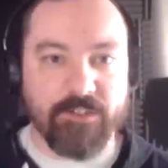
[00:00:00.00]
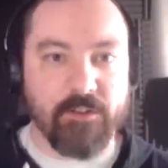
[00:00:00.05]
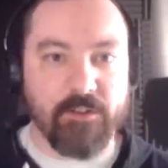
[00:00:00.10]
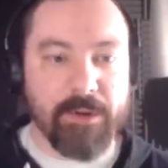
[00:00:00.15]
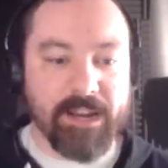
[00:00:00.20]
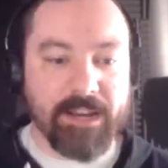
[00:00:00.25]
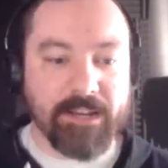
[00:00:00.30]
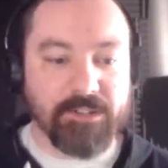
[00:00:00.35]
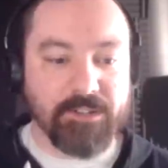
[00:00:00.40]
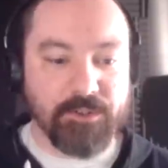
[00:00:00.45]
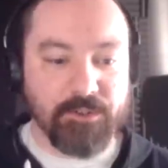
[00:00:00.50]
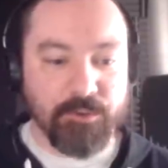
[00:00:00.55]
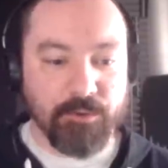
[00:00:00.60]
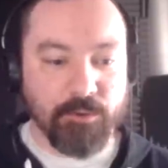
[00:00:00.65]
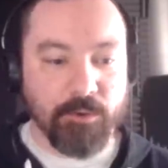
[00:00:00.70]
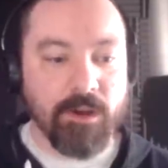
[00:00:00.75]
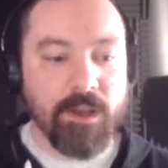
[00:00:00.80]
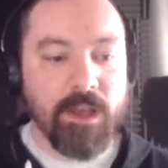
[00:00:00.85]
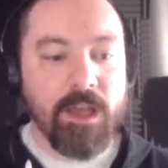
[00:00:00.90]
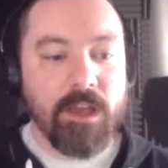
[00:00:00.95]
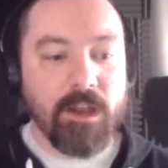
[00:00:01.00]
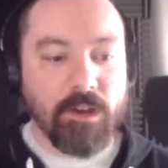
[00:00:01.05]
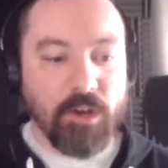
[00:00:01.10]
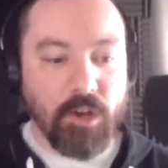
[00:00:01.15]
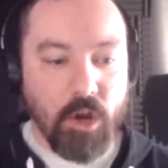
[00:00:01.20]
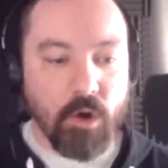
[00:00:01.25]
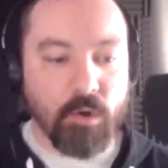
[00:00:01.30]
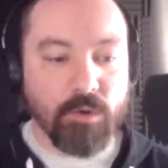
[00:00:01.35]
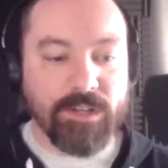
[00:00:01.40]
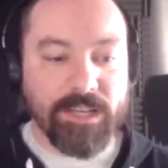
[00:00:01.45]
everybody to
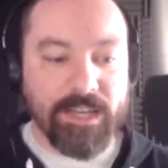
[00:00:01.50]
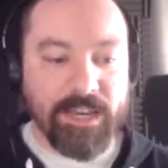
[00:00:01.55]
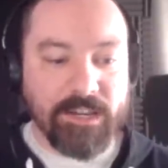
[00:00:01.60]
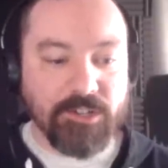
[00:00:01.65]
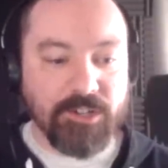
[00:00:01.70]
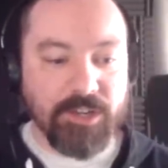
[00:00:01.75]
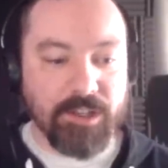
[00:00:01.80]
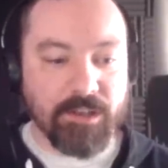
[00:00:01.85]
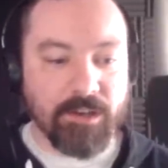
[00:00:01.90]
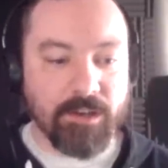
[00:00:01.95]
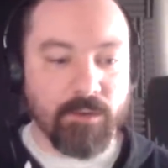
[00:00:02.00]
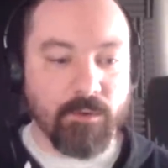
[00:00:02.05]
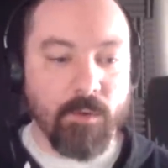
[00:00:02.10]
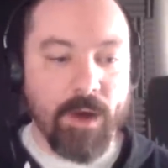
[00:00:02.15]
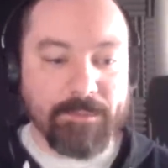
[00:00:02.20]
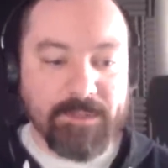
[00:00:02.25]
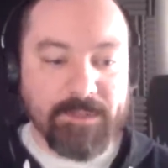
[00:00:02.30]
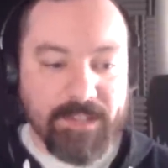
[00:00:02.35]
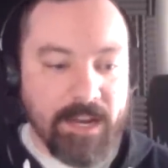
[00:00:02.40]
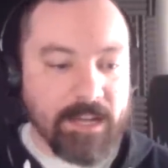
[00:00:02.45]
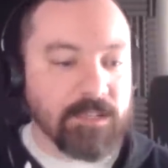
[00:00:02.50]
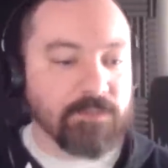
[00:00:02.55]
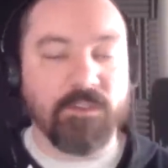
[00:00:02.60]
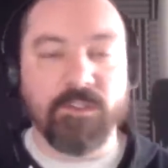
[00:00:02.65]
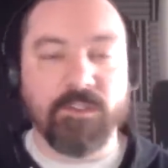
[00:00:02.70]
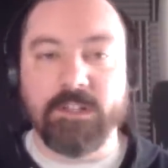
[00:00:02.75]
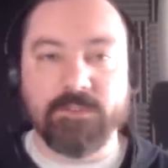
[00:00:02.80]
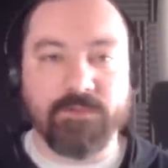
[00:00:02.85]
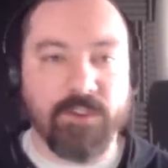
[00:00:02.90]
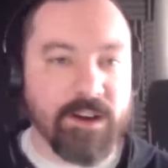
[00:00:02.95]
go to each of the websites for
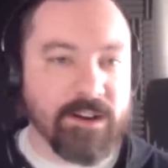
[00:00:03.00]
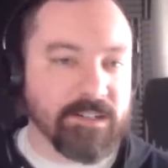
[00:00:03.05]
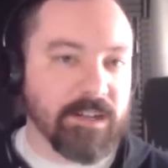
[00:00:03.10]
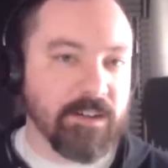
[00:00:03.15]
those various mm.